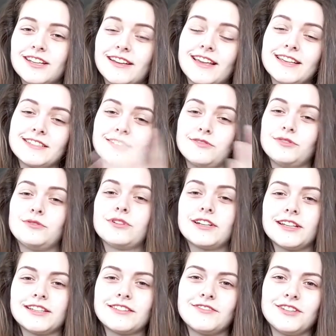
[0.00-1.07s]
I guess if you
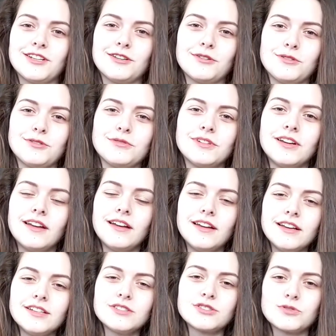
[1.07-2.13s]
click the video you
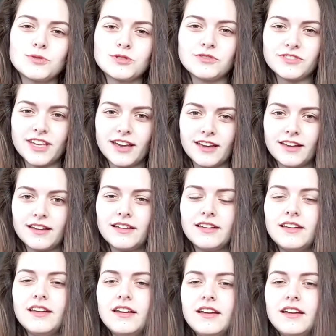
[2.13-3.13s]
sort of care.